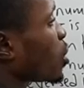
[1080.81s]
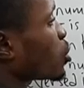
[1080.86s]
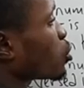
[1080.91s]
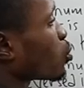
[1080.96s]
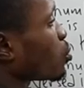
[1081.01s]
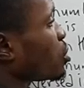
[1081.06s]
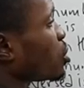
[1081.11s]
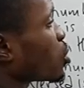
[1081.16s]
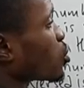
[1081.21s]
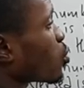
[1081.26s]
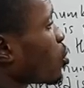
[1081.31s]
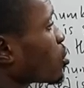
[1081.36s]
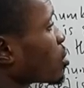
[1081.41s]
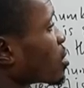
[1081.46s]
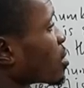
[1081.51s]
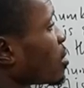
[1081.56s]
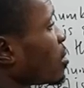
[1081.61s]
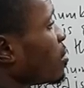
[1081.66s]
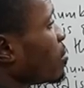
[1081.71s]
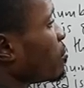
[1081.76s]
we're told is
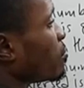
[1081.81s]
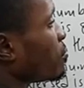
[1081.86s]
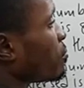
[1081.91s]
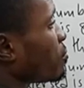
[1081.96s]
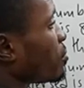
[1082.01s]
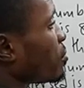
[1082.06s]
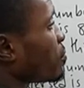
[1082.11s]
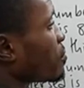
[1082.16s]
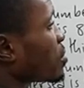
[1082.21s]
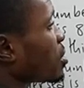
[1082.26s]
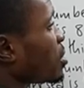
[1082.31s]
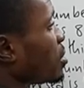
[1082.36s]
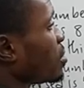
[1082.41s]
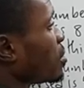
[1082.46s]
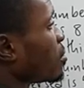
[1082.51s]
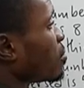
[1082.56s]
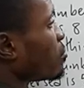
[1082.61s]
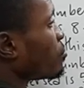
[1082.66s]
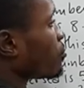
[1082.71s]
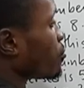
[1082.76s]
what?
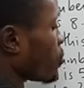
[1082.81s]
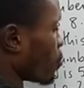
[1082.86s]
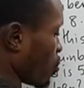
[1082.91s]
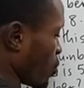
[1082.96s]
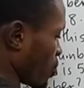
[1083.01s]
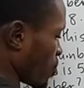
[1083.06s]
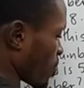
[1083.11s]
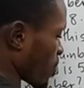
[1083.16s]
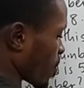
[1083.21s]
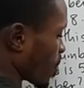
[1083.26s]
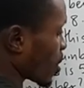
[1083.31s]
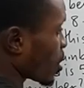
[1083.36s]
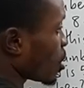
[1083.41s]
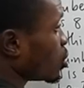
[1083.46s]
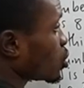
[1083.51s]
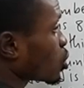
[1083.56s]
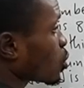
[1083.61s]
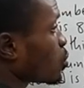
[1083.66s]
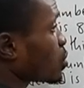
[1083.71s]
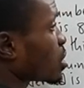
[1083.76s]
54.
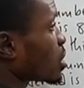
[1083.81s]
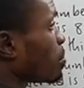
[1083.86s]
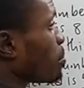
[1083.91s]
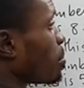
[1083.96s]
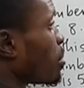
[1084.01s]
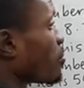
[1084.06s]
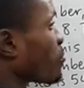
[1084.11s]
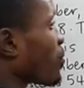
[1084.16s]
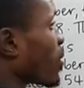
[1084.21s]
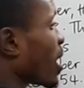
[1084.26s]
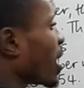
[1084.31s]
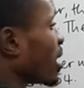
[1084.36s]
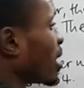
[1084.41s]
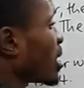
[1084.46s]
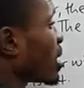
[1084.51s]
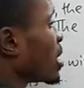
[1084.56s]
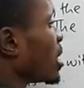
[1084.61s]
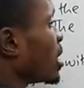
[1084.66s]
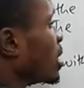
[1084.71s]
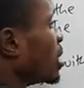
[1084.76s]
So we
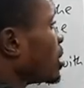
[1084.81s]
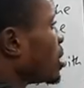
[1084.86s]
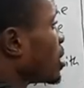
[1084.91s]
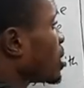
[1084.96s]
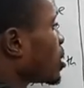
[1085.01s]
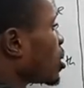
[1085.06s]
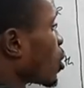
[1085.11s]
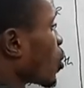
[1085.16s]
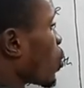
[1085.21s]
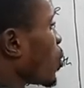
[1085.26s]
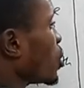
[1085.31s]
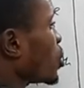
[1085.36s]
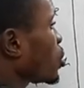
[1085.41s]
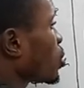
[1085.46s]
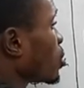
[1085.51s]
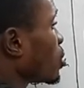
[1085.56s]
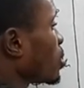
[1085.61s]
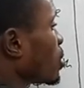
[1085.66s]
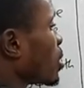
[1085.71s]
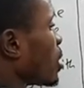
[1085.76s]
simplify this
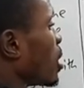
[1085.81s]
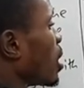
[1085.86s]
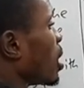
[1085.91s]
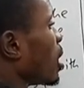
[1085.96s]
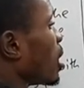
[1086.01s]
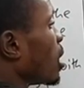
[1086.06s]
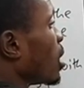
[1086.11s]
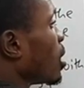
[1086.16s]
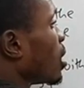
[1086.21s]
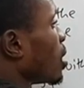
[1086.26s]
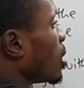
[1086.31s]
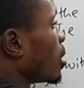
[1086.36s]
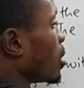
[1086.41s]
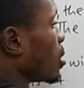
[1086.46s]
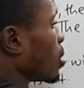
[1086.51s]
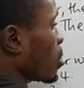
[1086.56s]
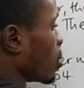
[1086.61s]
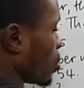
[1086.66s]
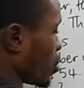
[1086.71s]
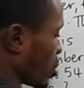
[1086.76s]
equation.
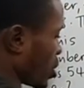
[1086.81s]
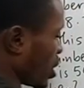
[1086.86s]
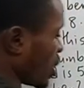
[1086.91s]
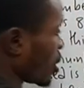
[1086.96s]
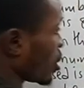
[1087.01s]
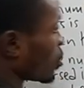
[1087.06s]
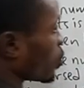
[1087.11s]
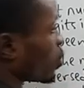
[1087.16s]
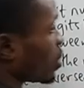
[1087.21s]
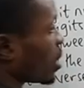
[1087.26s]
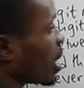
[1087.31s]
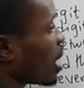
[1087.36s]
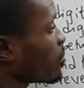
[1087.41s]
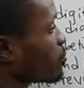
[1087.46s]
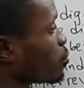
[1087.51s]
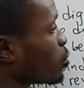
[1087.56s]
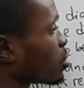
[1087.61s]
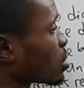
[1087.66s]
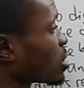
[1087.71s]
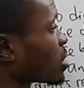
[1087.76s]
Okay, we
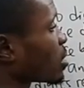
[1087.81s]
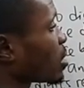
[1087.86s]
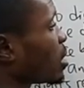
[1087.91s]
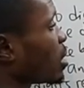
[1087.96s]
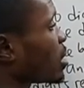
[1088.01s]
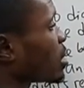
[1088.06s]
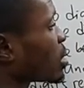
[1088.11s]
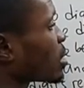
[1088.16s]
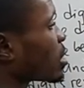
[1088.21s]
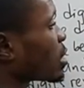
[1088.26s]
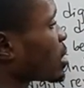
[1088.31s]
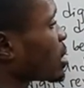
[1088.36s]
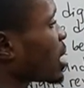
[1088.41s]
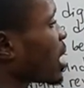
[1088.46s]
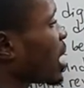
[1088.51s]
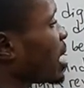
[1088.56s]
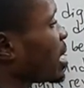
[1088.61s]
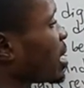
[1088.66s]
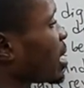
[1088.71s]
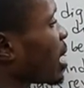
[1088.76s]
have what?
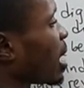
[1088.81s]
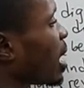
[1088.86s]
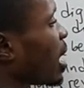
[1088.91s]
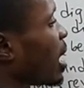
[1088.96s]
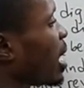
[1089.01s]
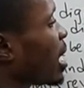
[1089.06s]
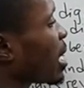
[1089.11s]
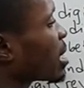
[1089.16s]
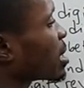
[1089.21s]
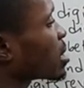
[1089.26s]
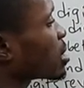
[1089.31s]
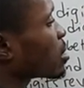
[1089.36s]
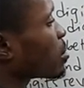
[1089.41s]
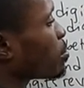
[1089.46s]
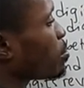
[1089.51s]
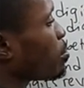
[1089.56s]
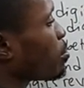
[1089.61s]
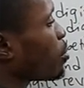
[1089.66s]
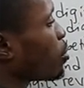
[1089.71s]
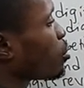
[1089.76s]
10x
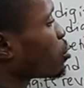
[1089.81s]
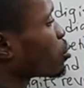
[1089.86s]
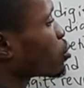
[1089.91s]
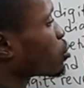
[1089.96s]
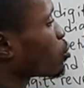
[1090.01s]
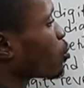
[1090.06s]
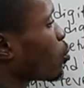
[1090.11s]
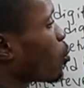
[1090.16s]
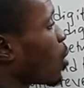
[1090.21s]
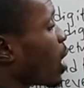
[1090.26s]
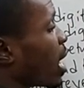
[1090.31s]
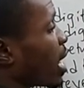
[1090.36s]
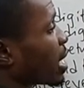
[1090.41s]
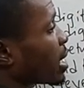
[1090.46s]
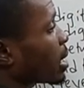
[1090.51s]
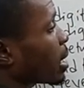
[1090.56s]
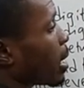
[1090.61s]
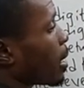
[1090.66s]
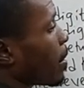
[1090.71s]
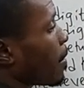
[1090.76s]
plus
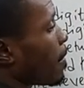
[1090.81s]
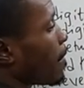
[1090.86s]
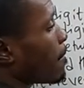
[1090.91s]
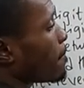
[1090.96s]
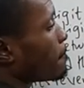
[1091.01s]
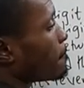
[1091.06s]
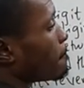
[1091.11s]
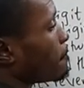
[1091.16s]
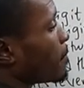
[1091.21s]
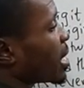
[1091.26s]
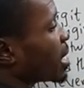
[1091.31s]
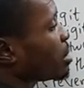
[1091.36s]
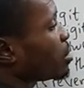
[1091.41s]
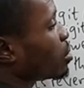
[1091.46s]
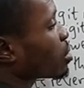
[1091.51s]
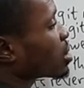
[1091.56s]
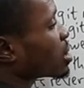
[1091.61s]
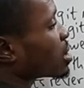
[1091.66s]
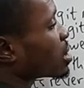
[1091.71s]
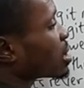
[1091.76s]
y
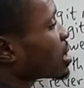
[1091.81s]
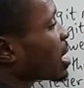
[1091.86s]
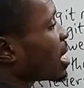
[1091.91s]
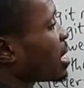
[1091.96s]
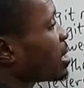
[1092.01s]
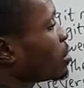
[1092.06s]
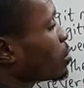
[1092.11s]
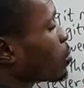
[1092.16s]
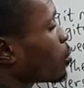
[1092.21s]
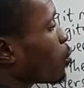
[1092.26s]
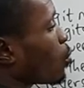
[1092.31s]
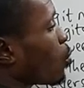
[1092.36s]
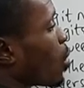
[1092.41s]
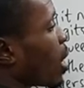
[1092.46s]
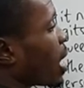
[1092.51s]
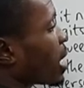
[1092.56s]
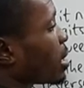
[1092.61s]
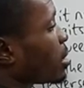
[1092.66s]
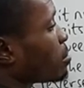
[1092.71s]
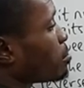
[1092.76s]
minus
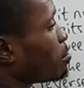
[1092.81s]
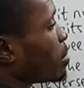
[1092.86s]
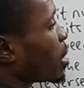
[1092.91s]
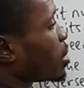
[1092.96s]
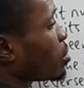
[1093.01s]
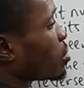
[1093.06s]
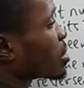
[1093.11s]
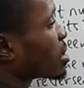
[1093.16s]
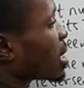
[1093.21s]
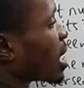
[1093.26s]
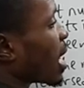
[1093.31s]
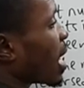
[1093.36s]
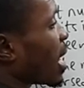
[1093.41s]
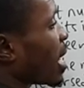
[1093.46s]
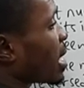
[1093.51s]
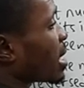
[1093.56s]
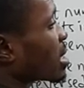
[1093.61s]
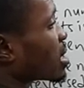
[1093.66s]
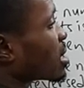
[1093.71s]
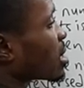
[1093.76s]
10y minus
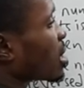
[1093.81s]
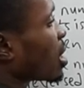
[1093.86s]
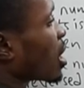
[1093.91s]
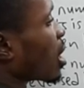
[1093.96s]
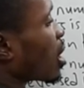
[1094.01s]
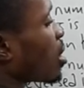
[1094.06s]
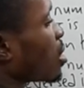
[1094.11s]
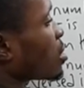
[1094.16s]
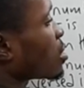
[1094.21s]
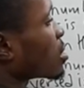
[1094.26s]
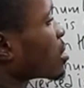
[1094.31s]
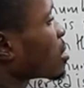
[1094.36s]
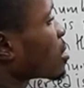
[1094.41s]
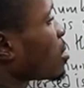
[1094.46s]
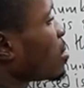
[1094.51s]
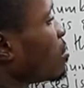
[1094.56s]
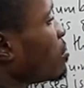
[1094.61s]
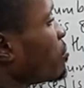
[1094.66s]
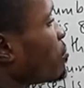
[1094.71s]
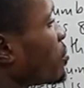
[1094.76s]
x
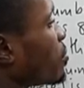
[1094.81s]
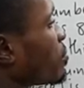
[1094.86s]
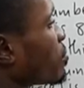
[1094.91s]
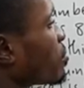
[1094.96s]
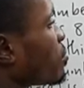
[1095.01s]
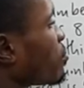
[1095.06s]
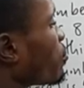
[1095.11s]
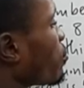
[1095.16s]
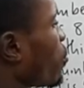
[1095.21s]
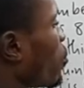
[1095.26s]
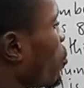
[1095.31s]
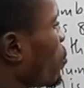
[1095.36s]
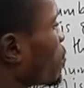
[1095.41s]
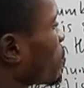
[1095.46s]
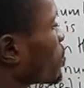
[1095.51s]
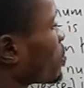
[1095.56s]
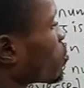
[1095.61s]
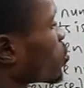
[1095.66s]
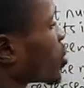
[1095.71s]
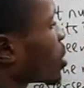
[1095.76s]
equals 54.